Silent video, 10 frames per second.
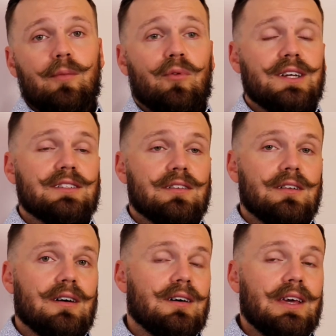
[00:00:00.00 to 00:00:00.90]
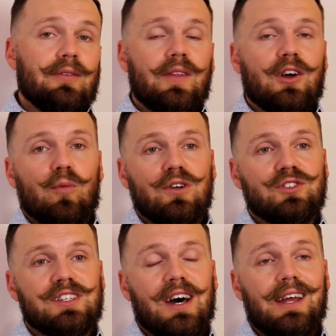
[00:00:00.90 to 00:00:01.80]
appraisal, uh, uh, even on the
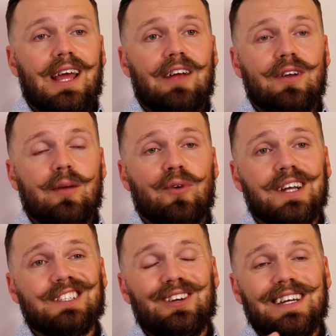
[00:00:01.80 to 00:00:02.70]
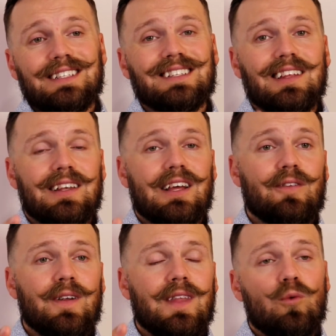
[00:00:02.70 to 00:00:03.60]
commercial side, every appraiser is slightly
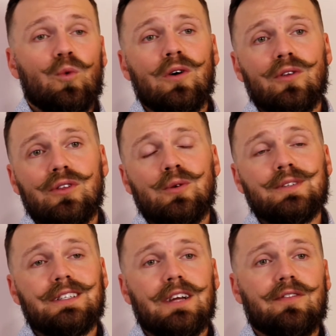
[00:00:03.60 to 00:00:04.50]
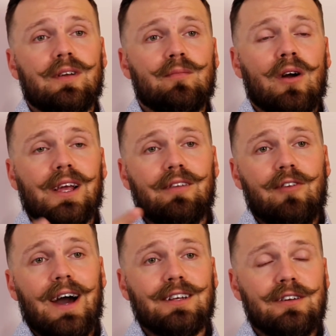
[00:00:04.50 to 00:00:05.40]
different and they will use different market
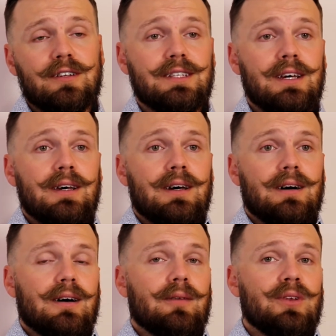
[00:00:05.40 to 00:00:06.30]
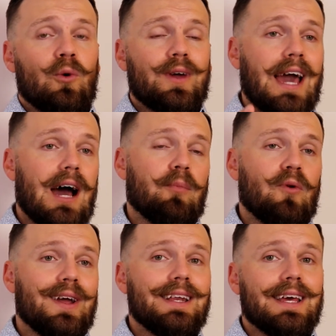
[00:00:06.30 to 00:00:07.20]
factors. Um, you know, cap
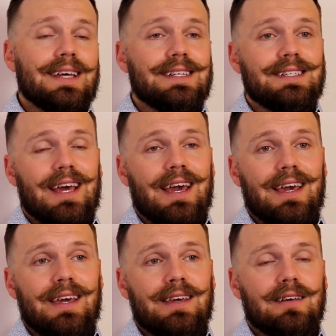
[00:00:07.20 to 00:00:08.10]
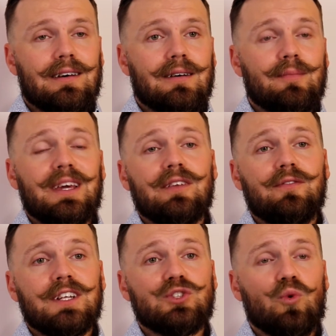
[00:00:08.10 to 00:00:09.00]
rate is a um,
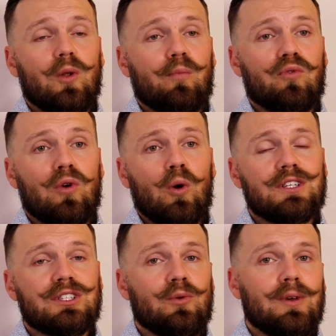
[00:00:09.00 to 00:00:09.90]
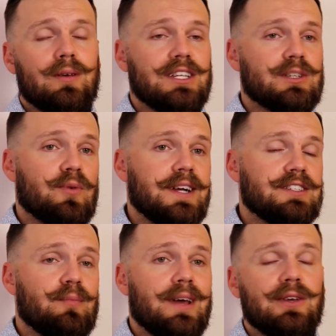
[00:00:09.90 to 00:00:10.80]
individual approach, so each
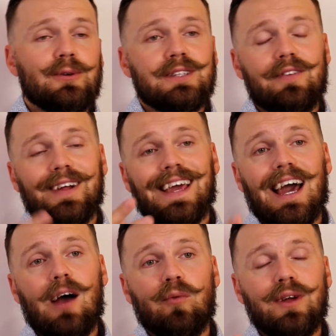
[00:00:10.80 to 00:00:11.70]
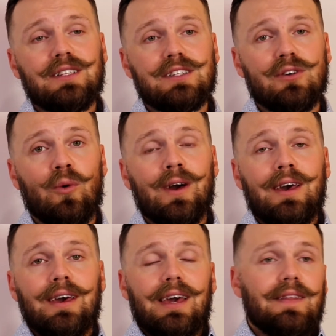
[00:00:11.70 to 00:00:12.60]
appraiser may use a different cap rate. So
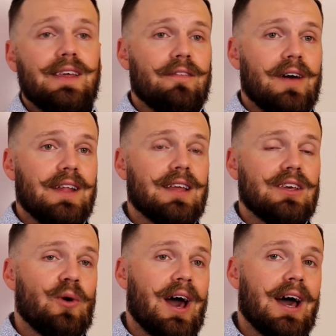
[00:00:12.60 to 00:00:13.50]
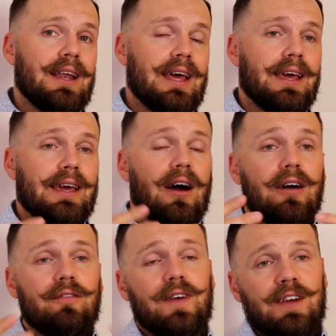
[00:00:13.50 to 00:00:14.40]
in the event that you had a
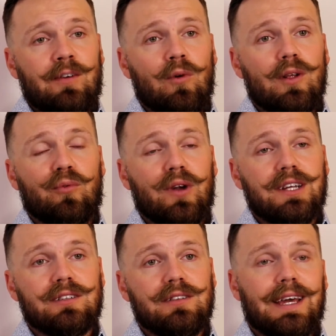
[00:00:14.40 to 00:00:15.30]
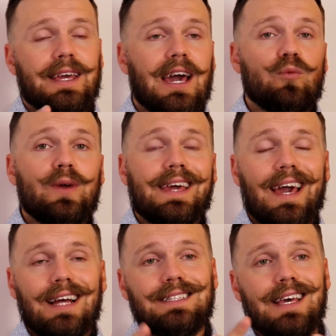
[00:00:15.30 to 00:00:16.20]
unfavorable appraisal, again, we
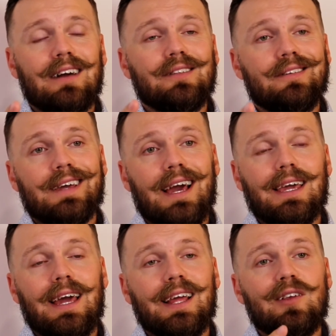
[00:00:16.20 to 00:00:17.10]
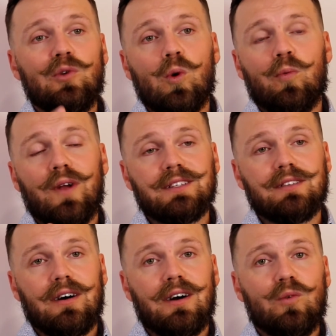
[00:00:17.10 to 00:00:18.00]
can take a look at getting a new
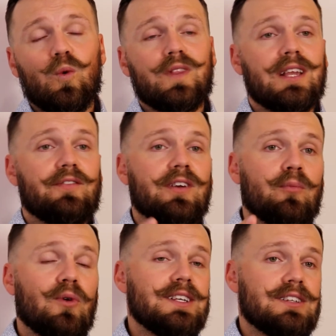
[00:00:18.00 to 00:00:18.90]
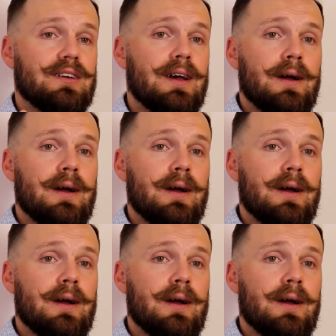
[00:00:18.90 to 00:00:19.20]
appraisal done with a different appraiser,